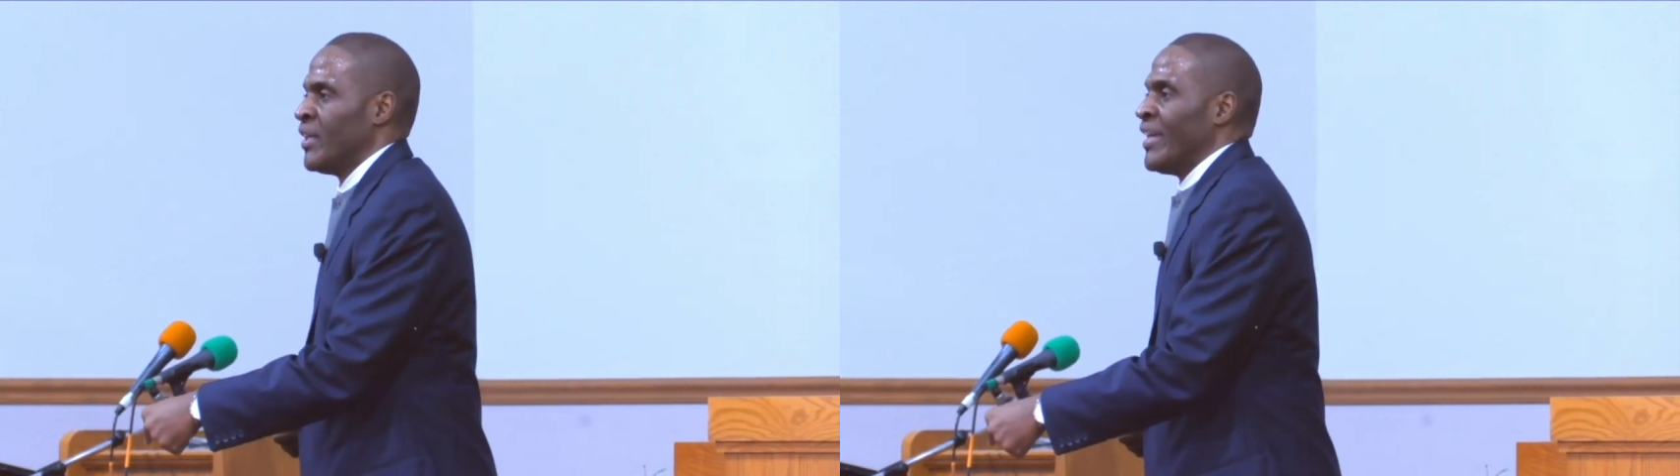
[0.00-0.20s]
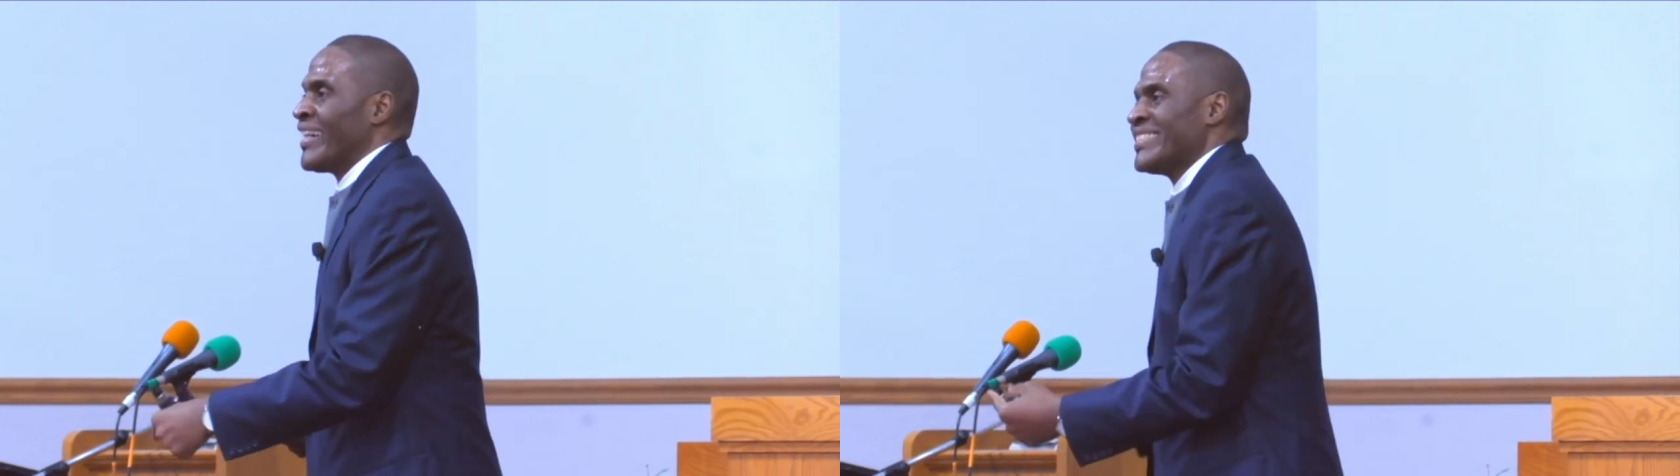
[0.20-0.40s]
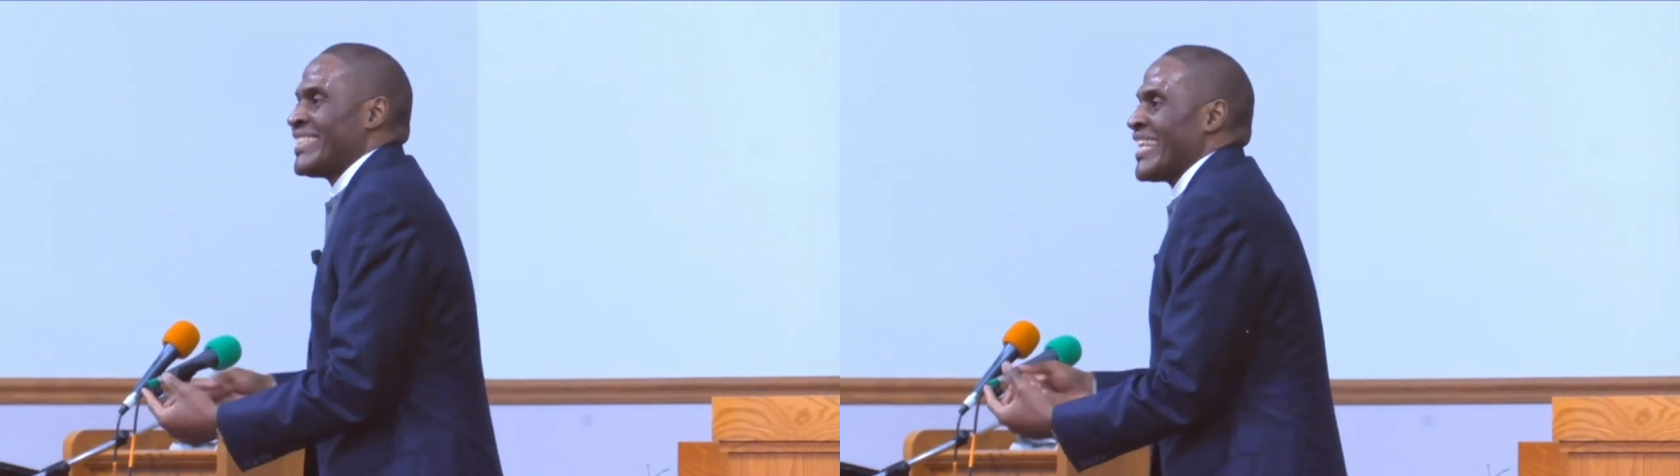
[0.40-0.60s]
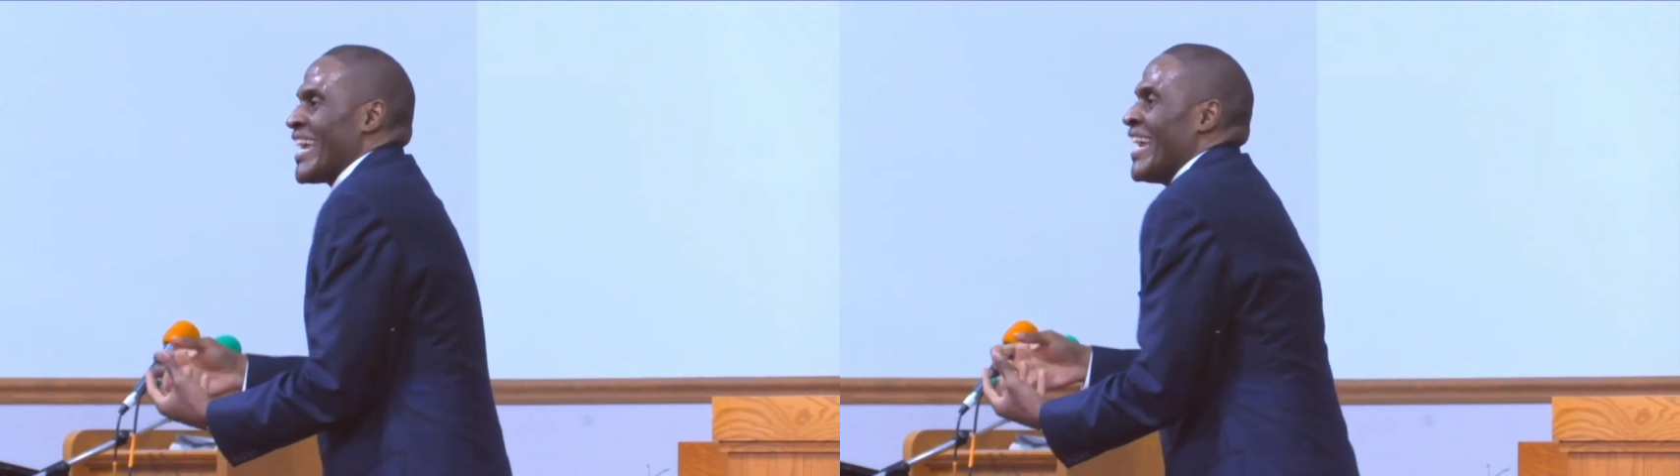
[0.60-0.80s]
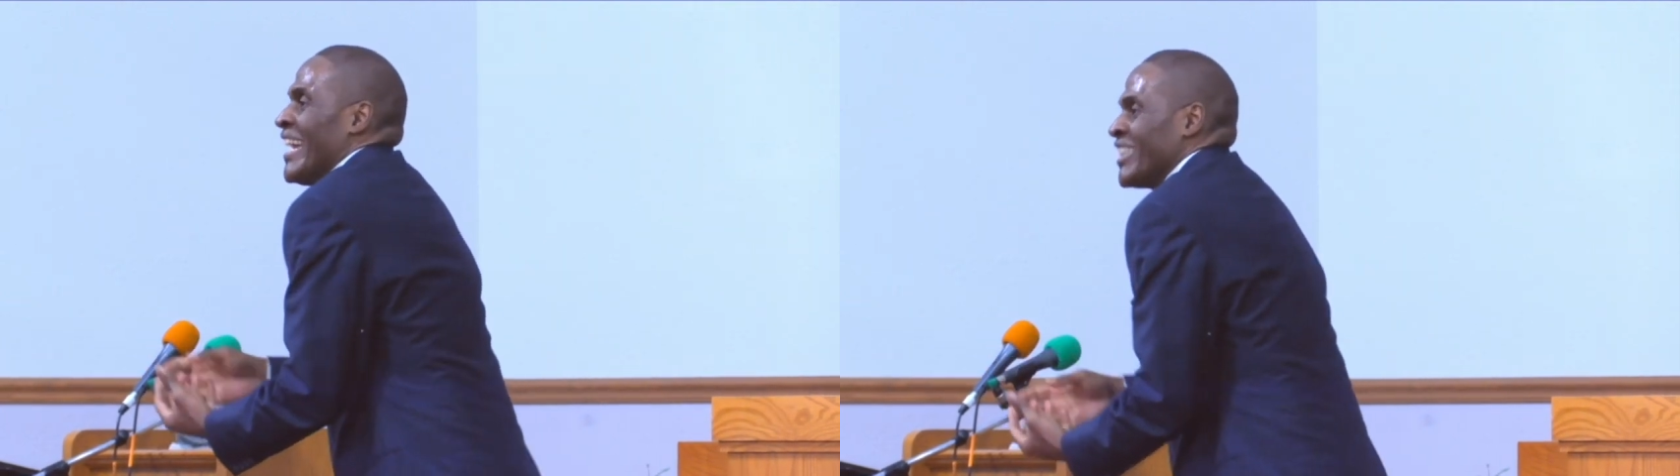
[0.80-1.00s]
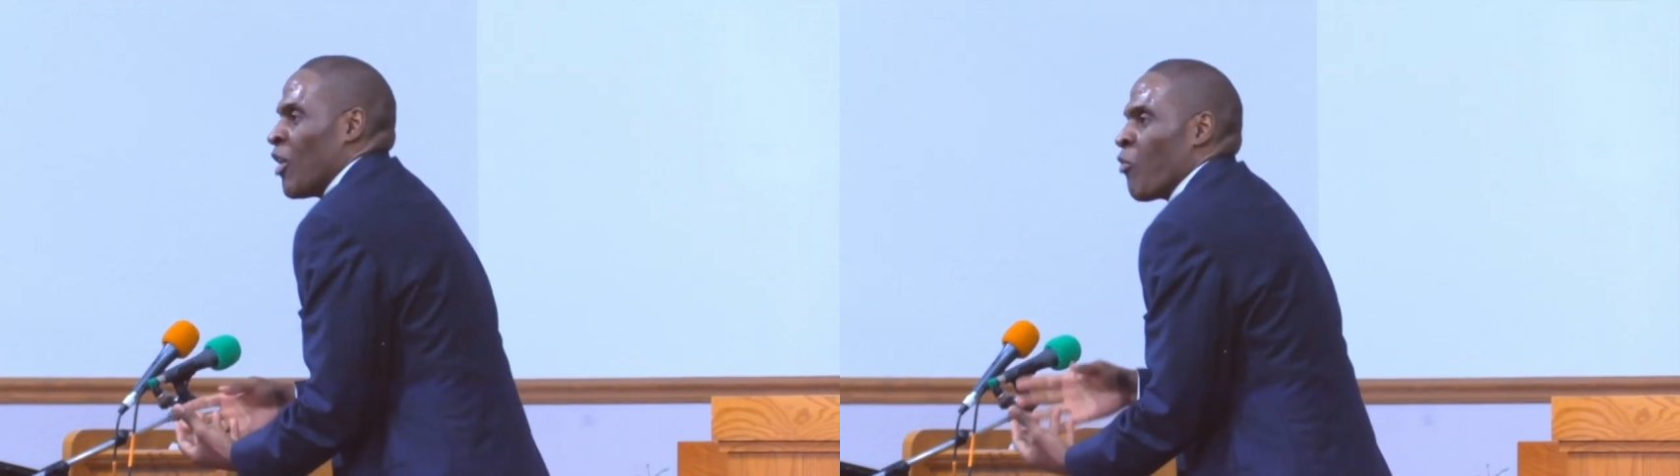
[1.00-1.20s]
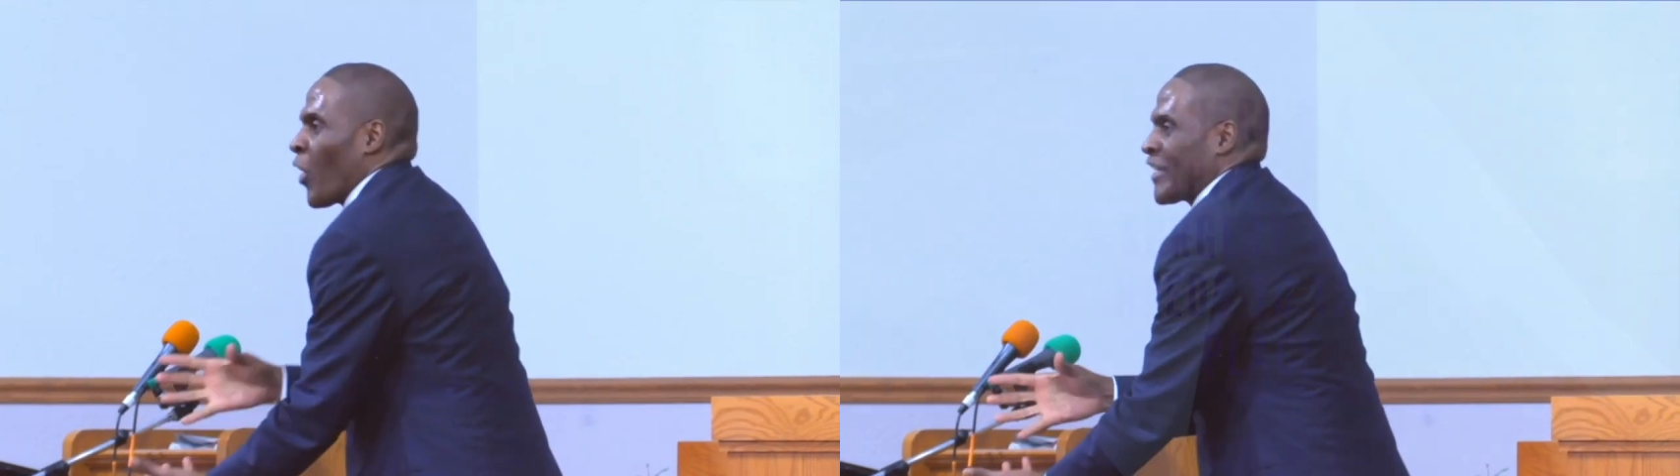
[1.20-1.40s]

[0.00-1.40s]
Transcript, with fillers: Because the, the work